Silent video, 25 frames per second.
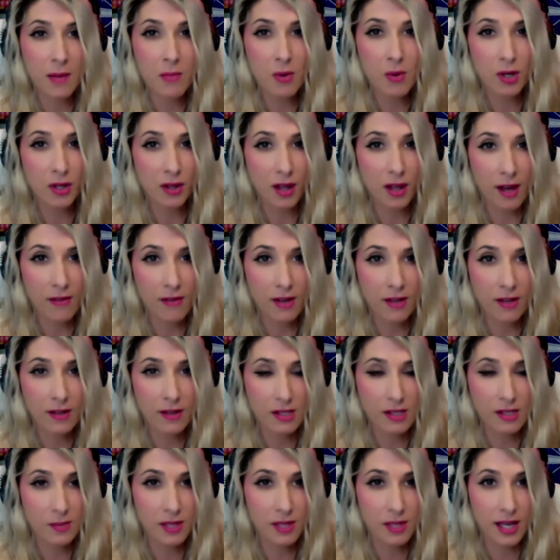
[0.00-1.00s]
more love on
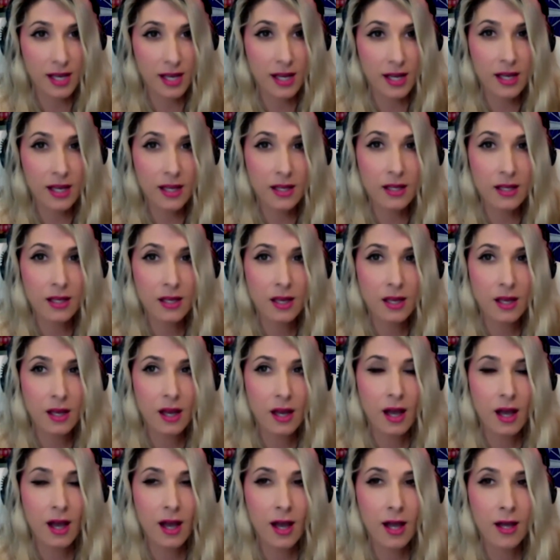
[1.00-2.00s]
this planet,
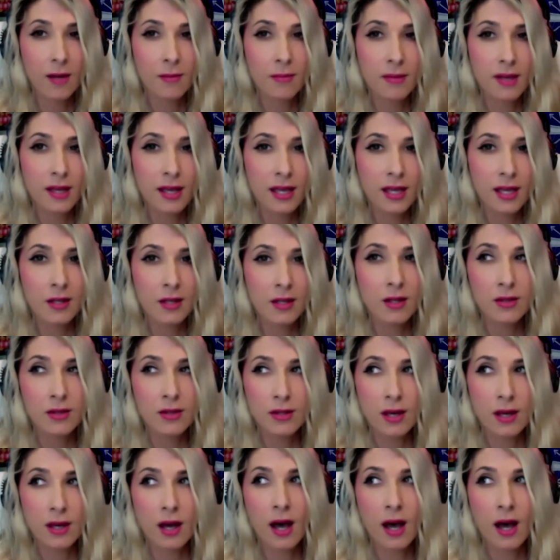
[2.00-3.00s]
and
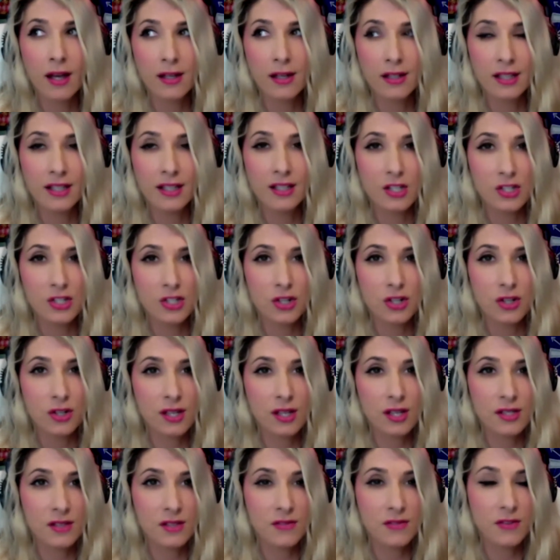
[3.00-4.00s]
the
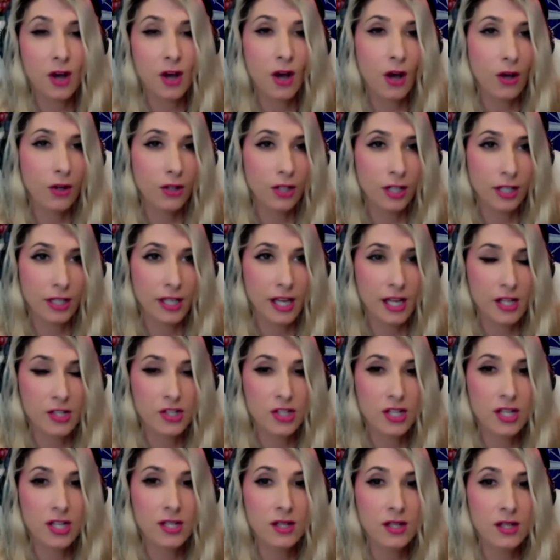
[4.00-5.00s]
unconditionalness of all
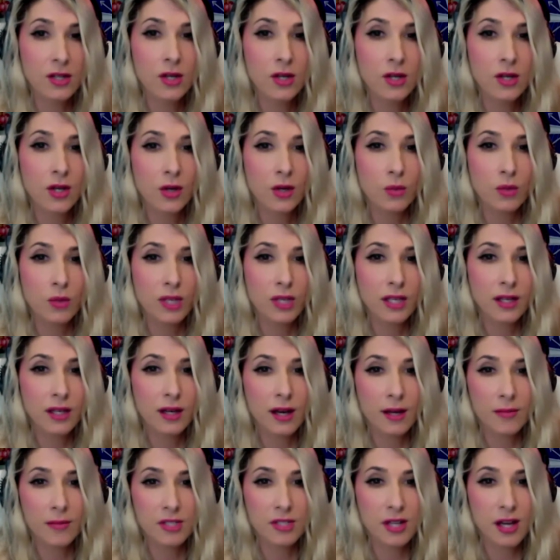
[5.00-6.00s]
creation, we
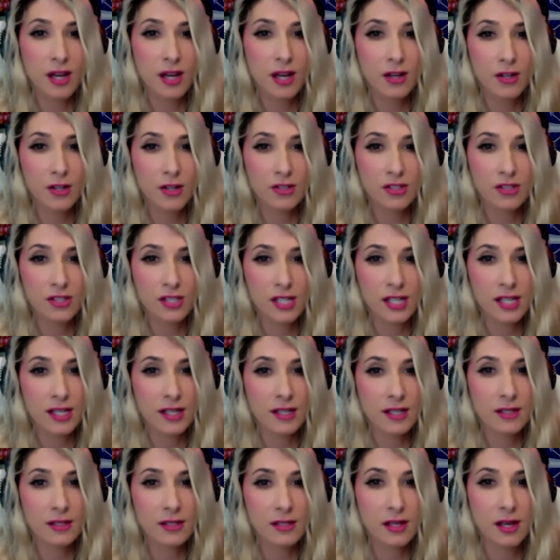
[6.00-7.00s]
come to
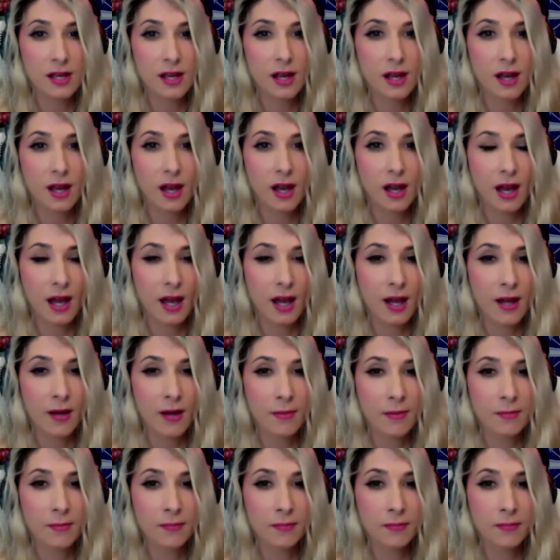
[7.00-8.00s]
understand
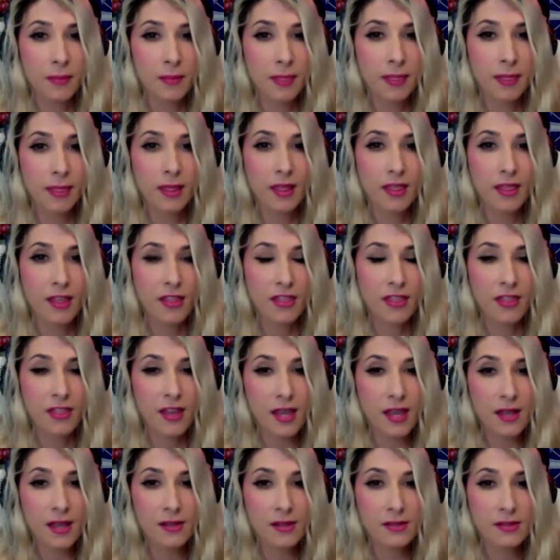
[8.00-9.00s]
the
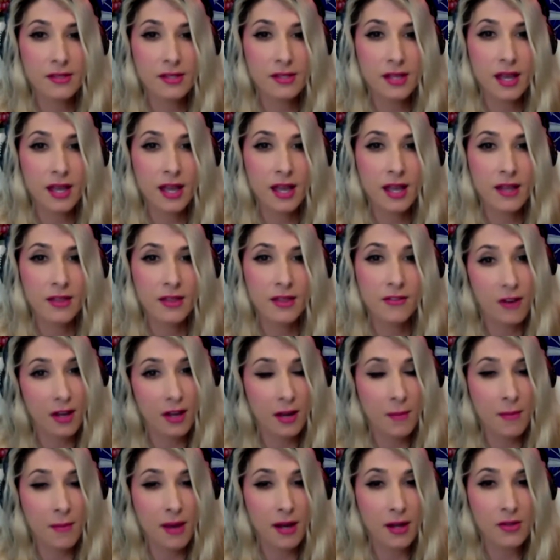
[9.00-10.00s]
things and the
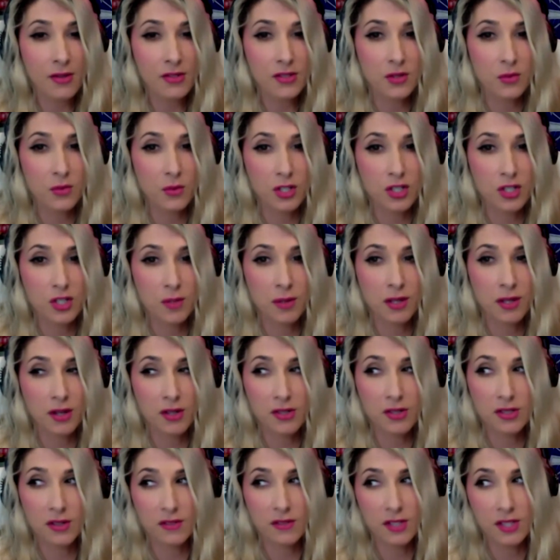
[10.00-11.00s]
fundamentals in which the
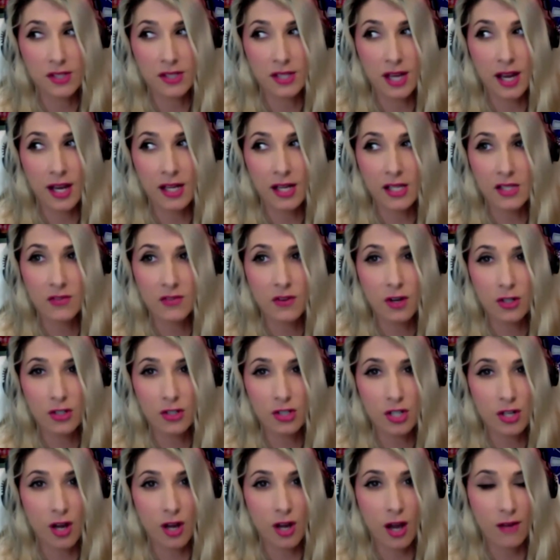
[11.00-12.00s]
pillars of societies
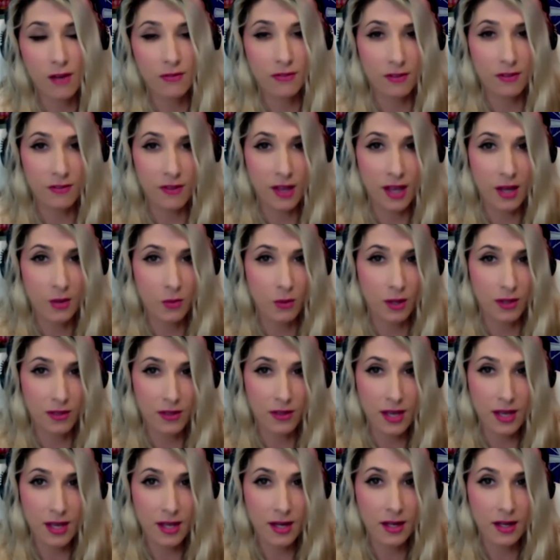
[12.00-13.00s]
function off of and
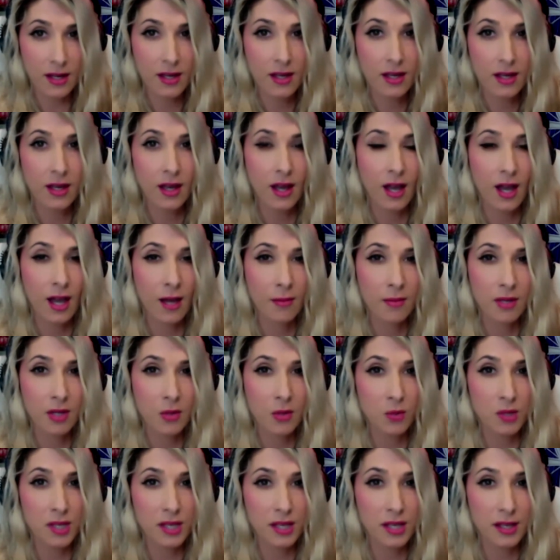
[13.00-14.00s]
within. And
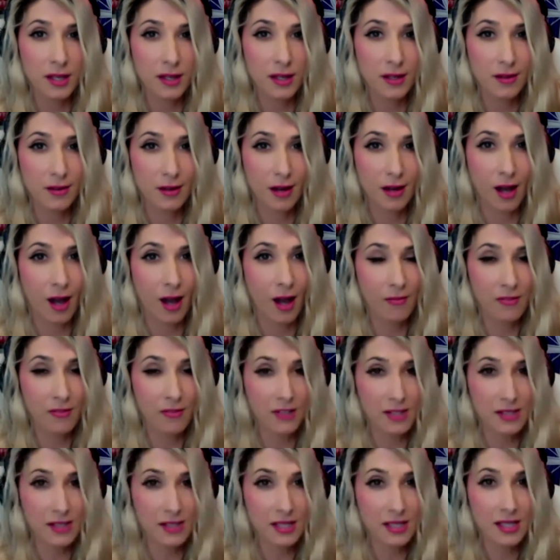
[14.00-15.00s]
we
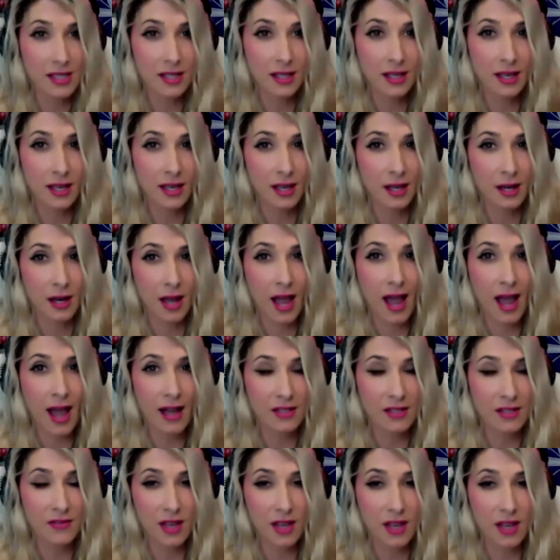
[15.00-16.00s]
obviously can
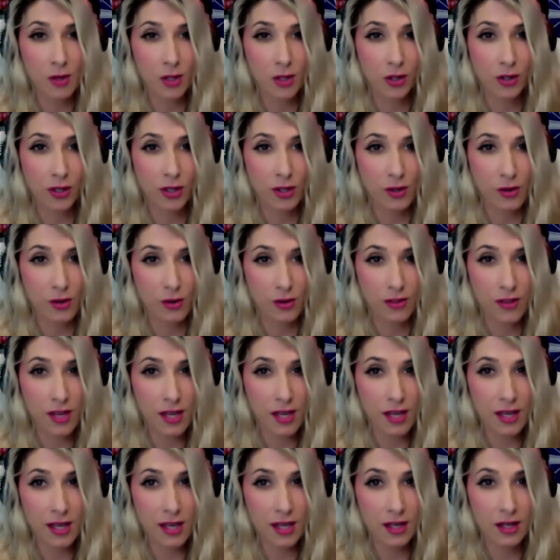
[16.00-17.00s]
activate more critical
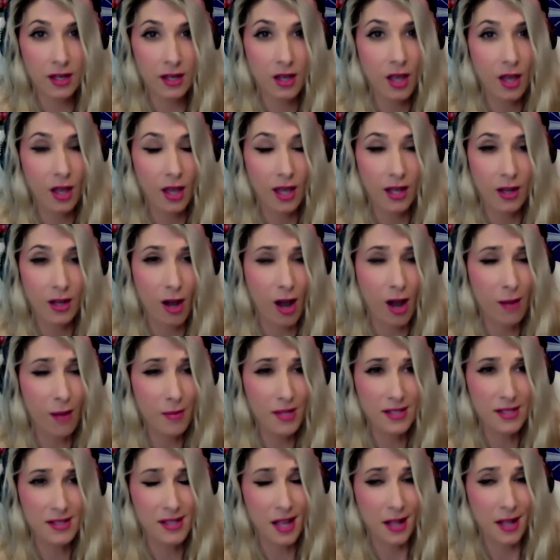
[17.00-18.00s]
thinking and
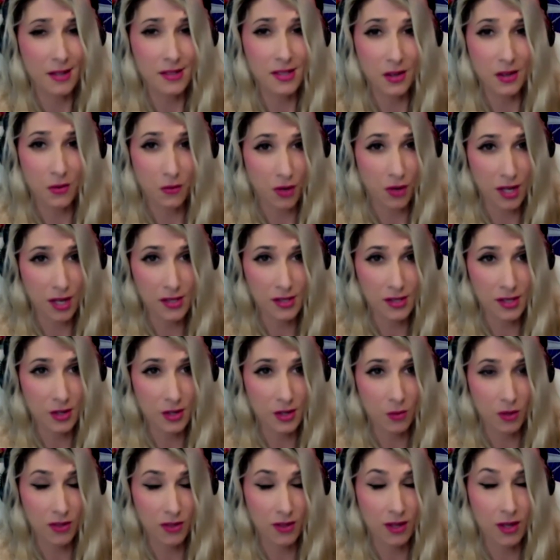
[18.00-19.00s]
common sense and reason
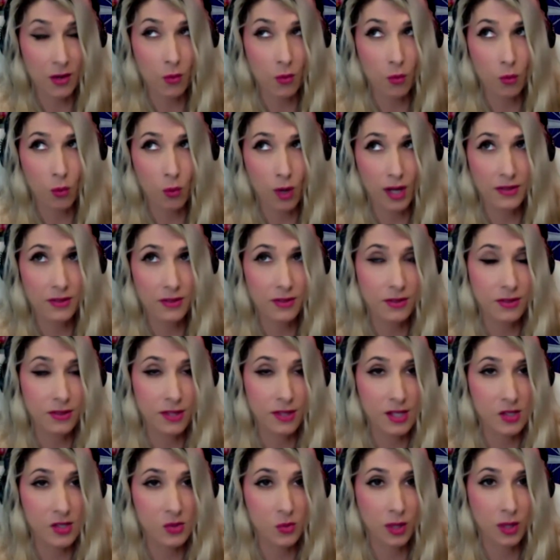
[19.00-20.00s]
within what
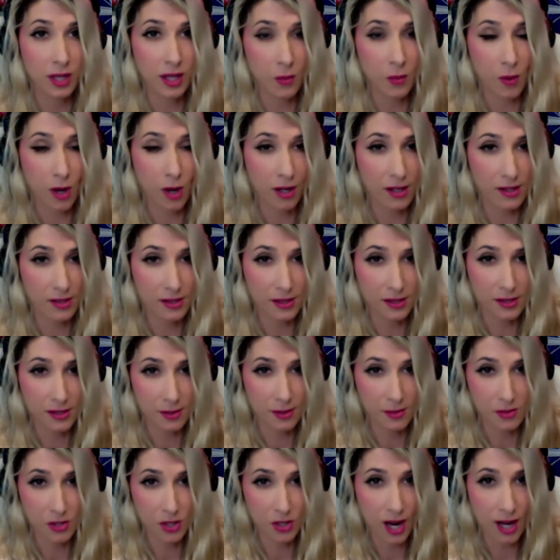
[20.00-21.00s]
these Willy Wonka
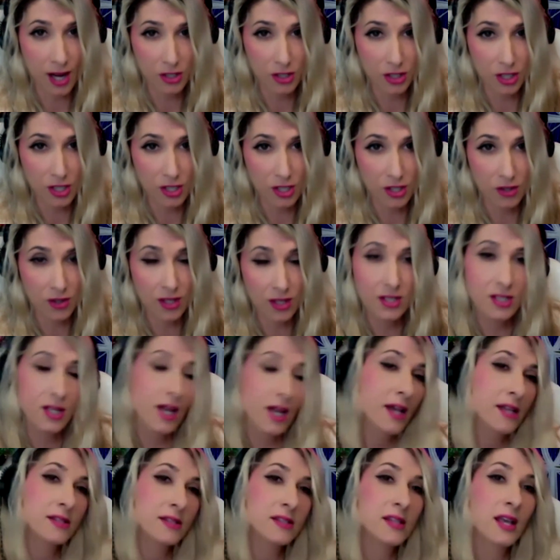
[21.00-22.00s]
systems are actually doing to
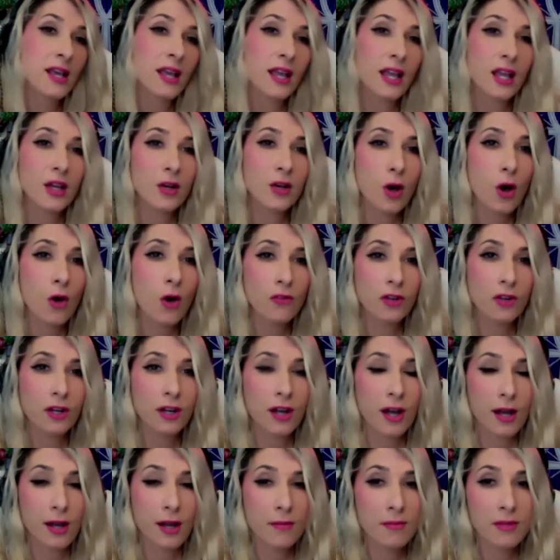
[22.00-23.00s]
us, and
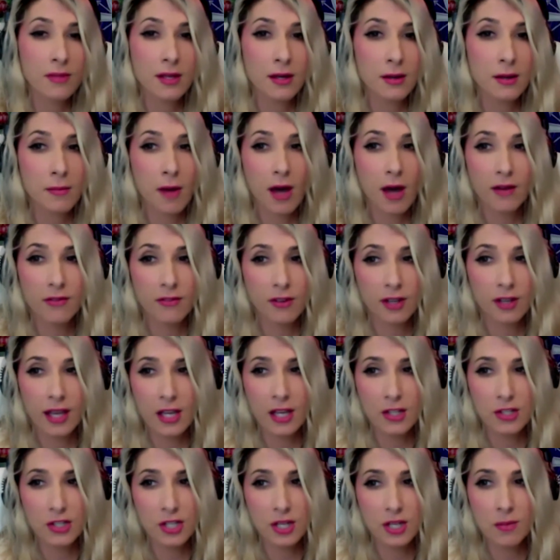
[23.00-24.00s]
overcome the
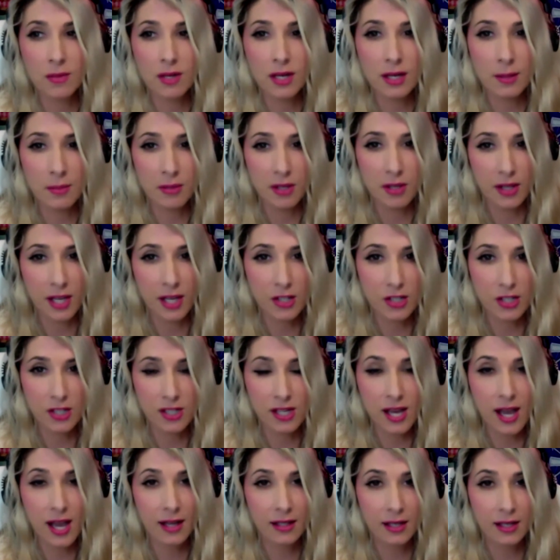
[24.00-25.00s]
modification and manipulation
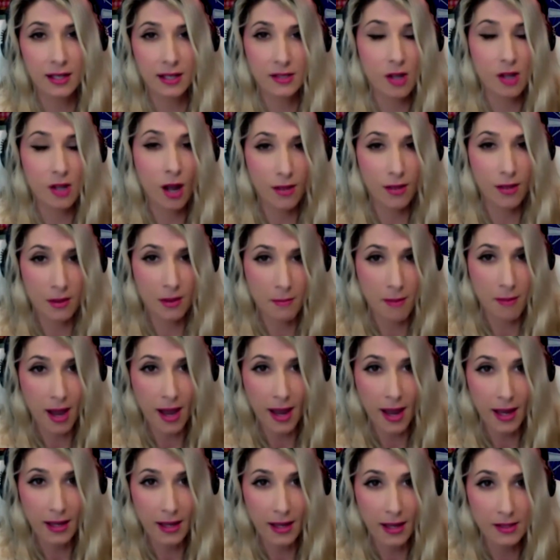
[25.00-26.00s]
tactics on the
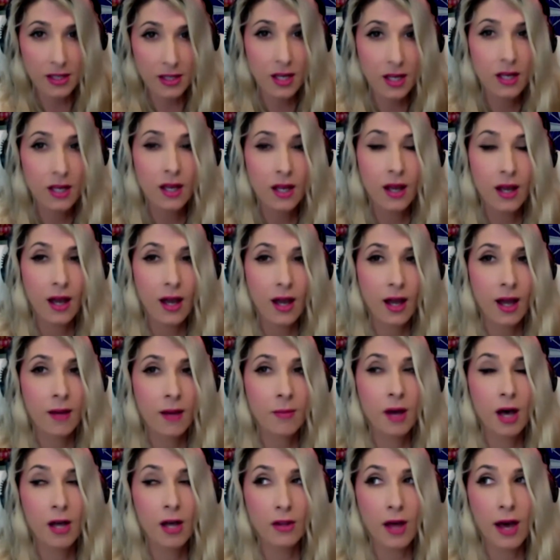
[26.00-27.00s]
mind.
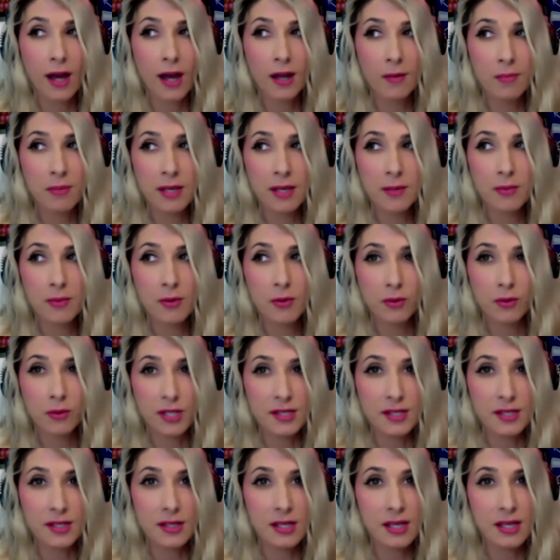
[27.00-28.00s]
A lot of people
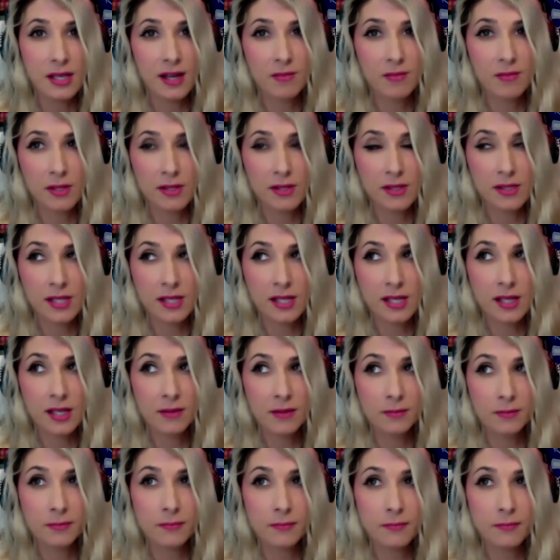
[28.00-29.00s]
recently I've been seeing,